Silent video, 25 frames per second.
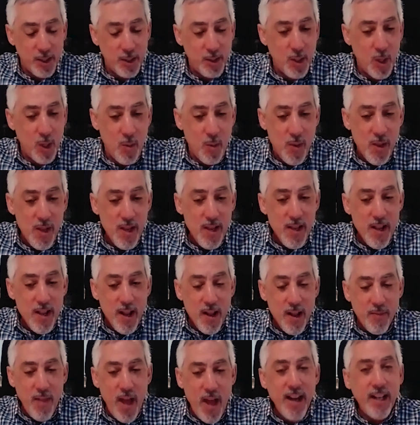So
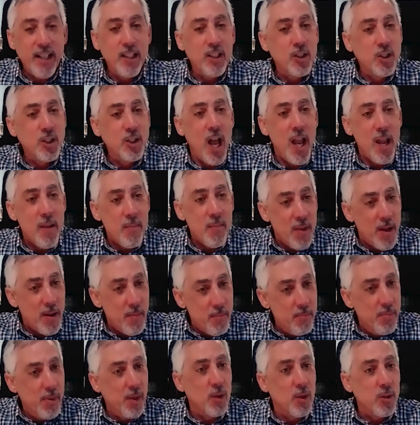that
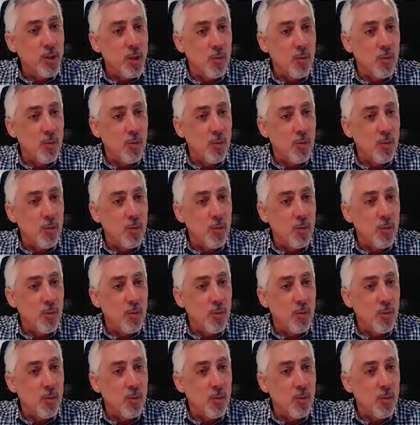excitement built